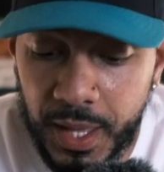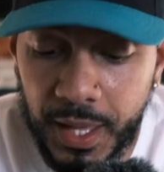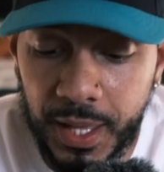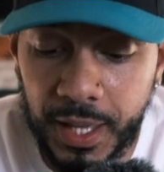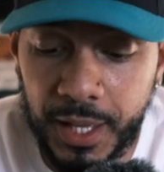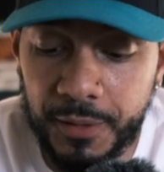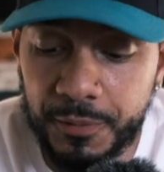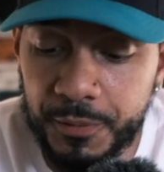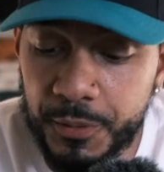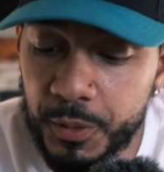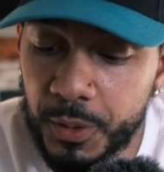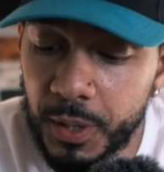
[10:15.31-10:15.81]

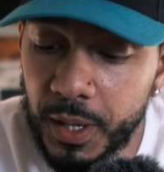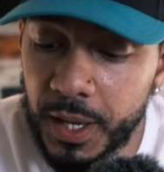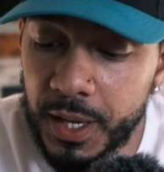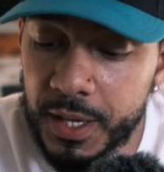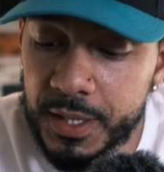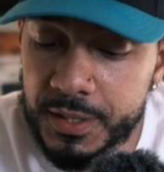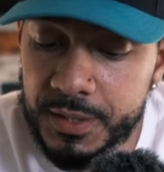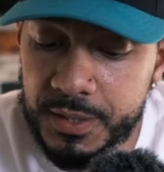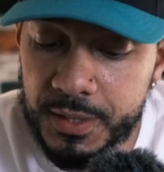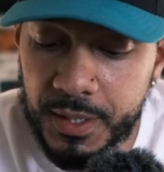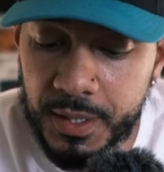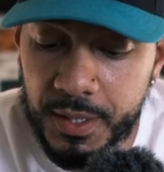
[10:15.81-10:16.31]
if you
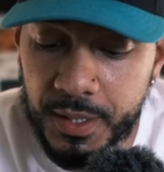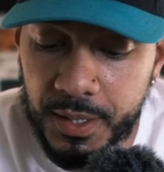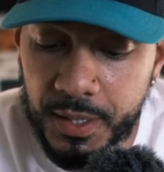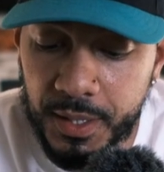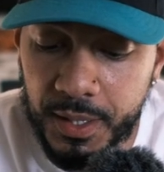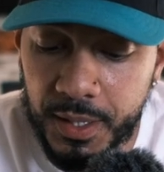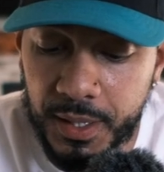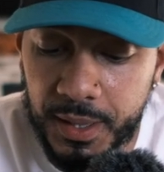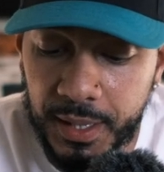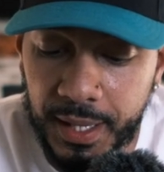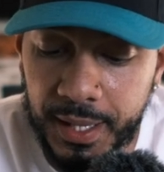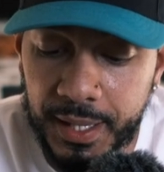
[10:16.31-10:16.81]
guys
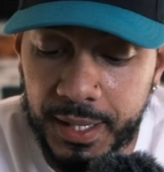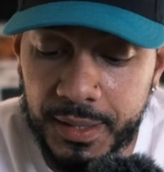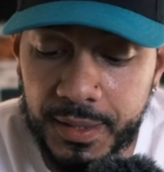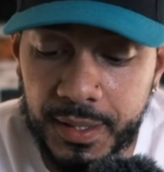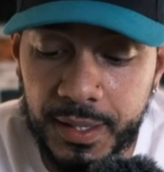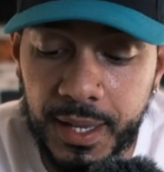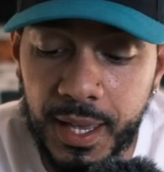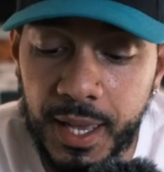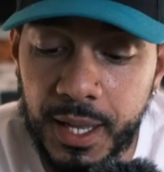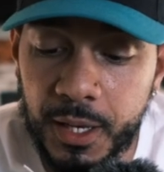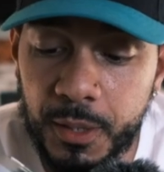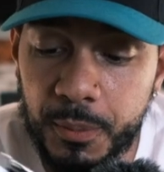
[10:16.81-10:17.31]
like the
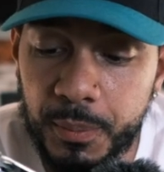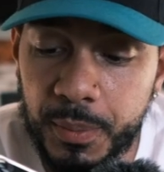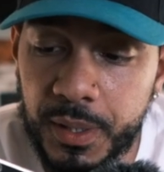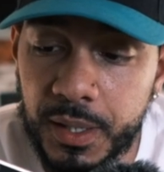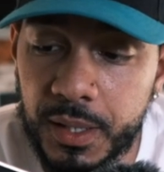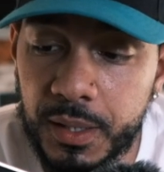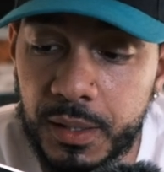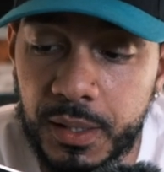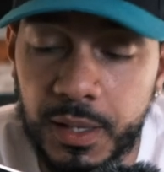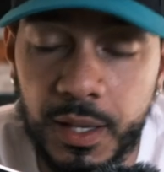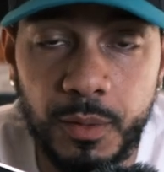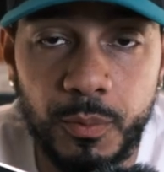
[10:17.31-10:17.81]
Canon
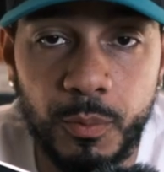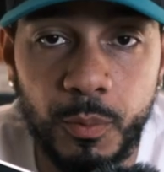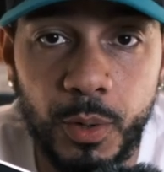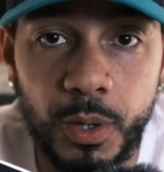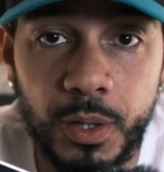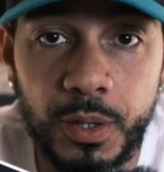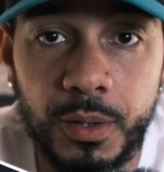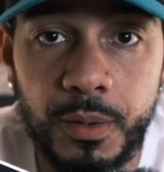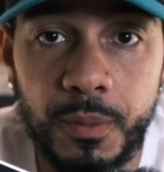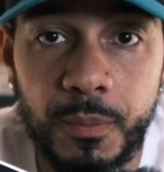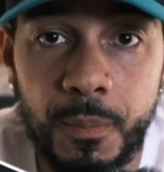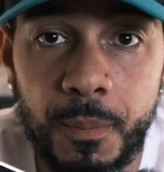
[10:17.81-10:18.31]
P, get
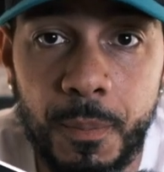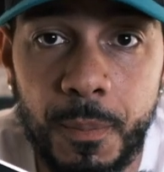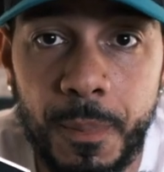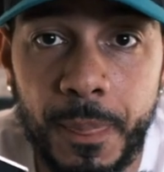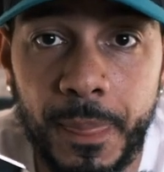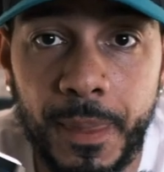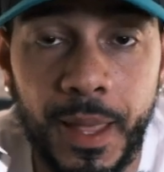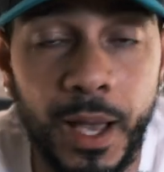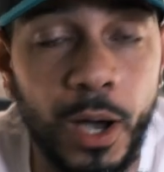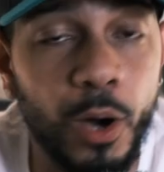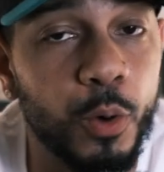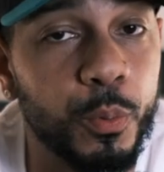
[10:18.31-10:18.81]
one.
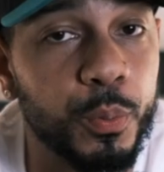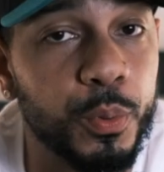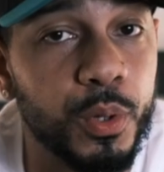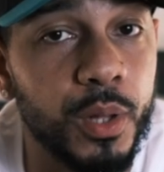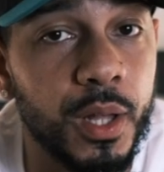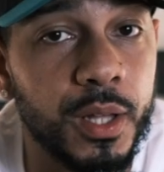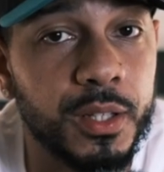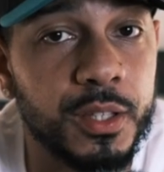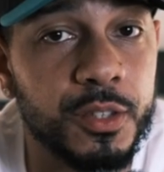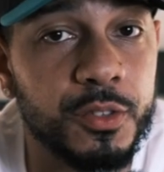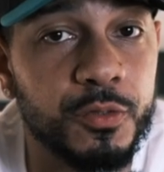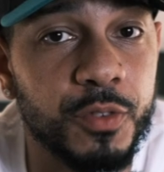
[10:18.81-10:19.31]
I hope you
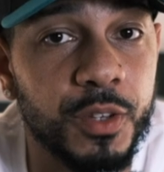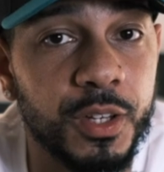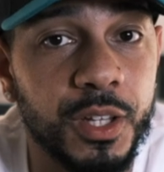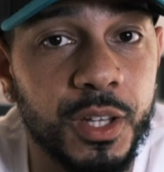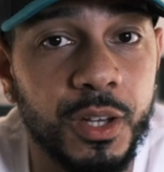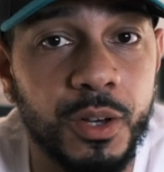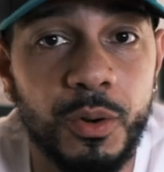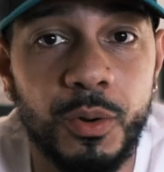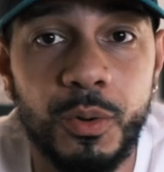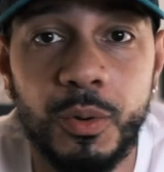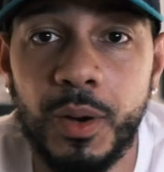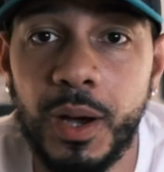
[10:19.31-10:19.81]
like this
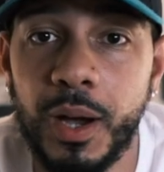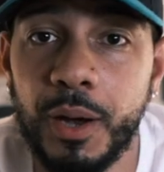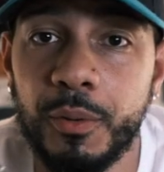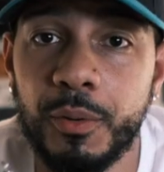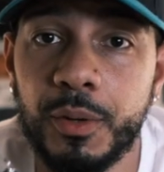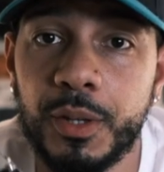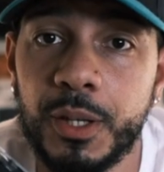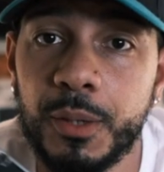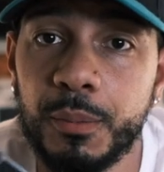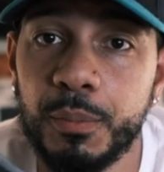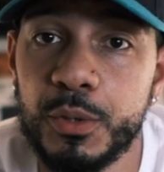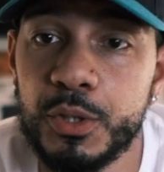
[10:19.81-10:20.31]
video. I
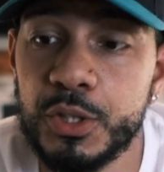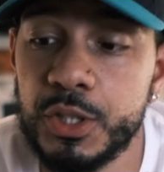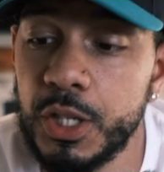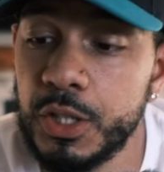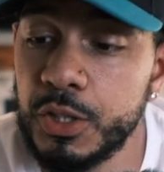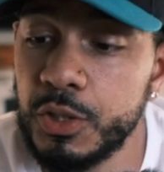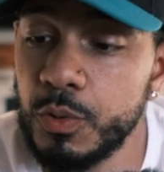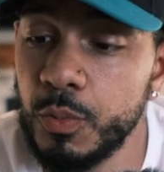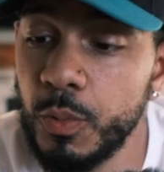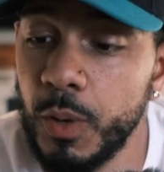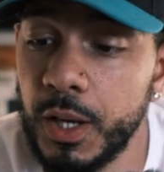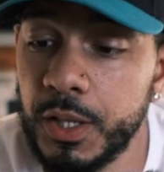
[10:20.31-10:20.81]
really
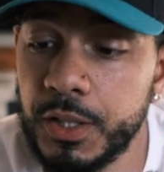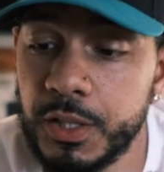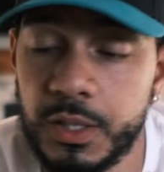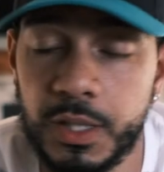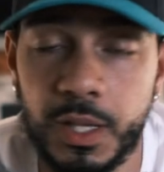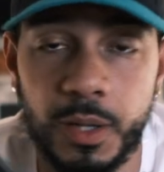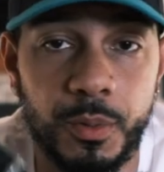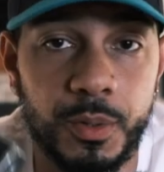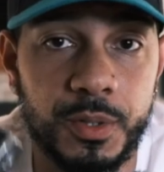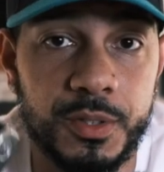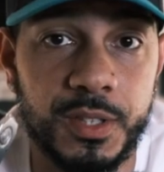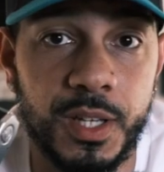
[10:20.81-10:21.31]
appreciate you watching.
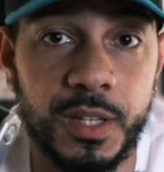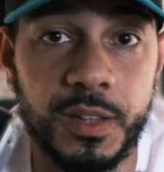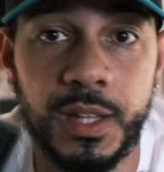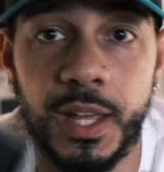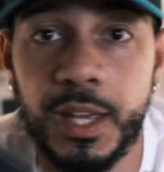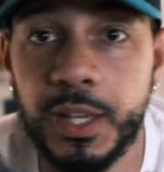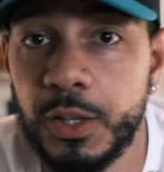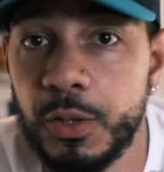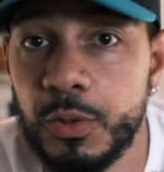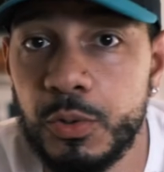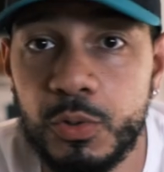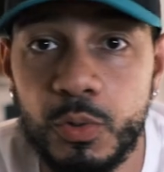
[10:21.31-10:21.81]
I want to say
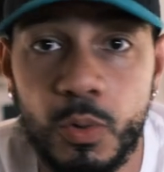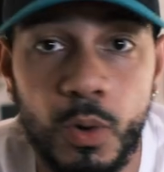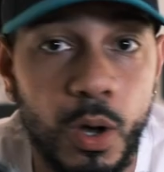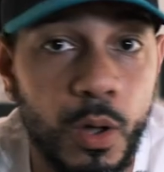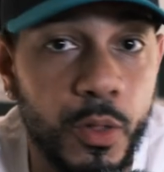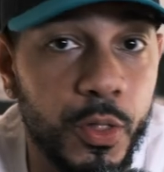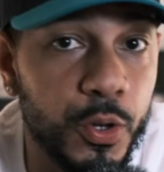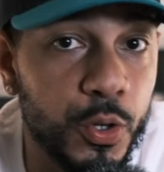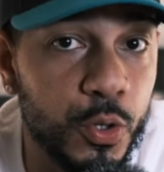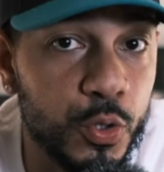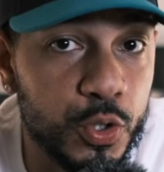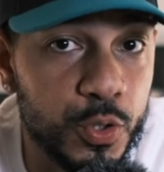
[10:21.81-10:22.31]
thank you to all
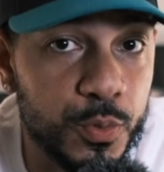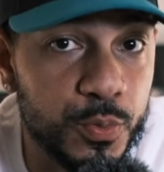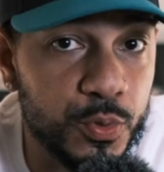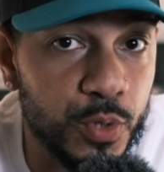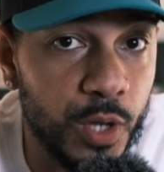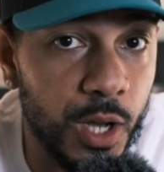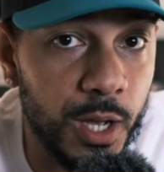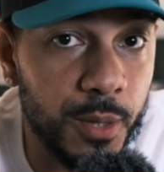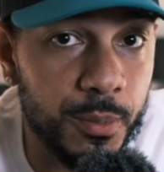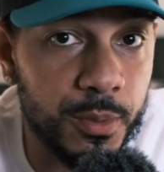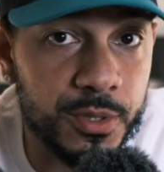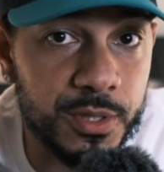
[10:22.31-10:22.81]
the new
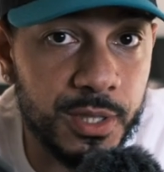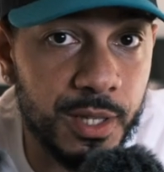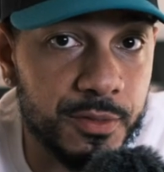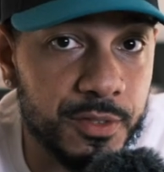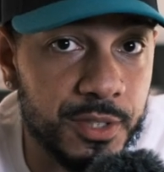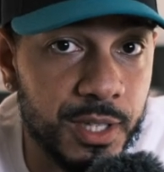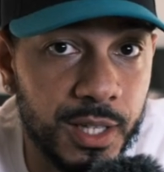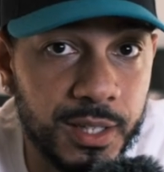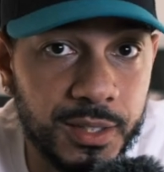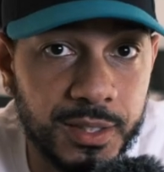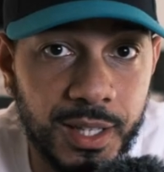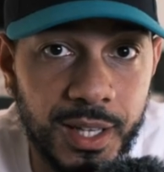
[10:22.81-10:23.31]
subscribers that have
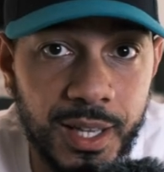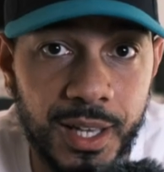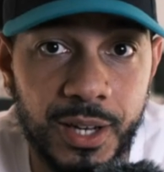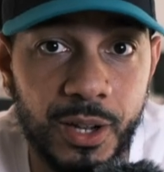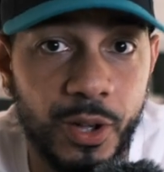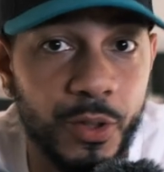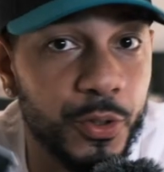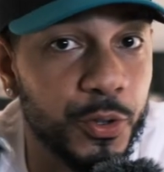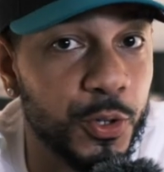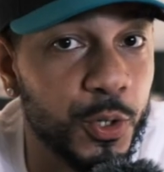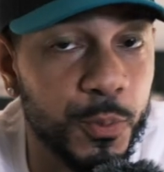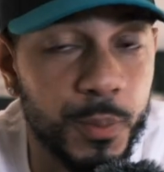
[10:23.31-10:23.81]
checked in,
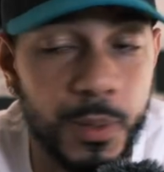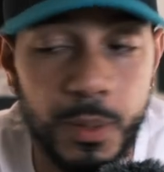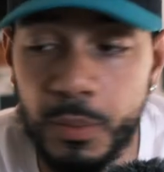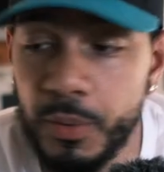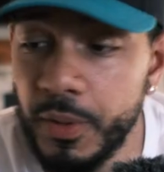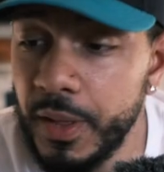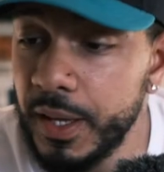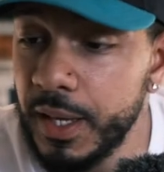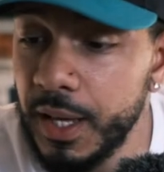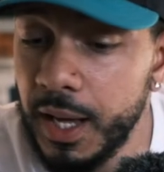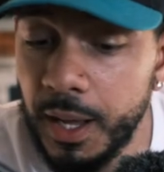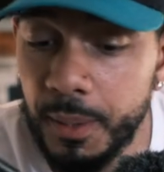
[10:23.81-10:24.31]
all the new people
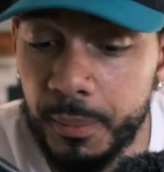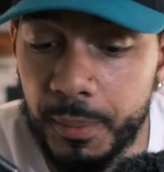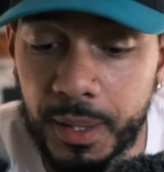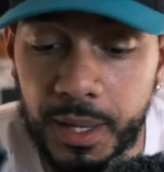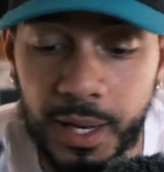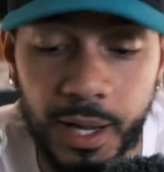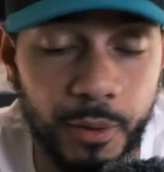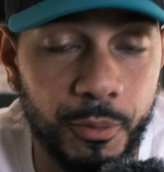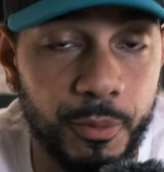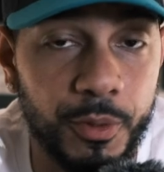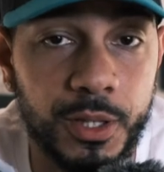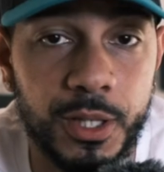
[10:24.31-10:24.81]
that comment.
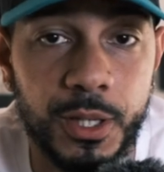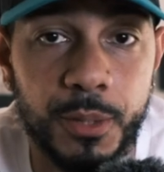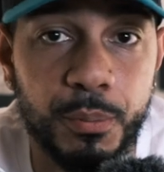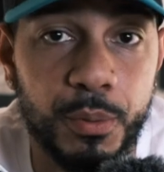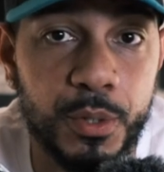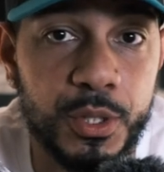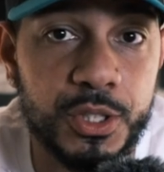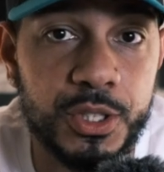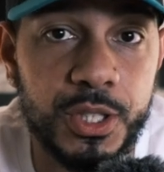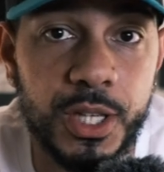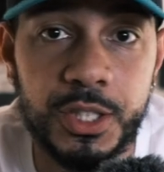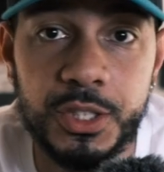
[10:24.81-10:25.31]
I really
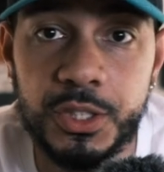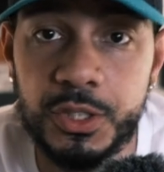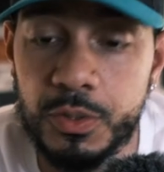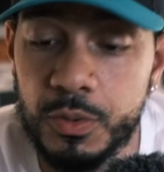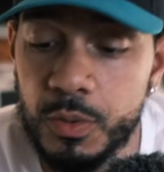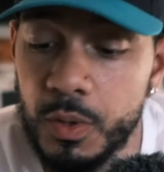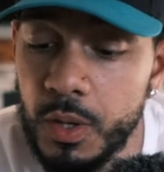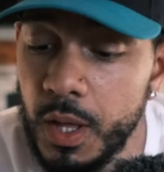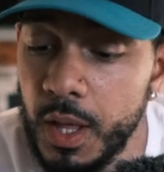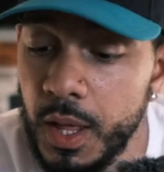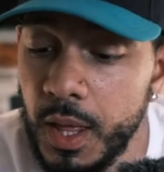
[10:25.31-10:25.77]
appreciate you.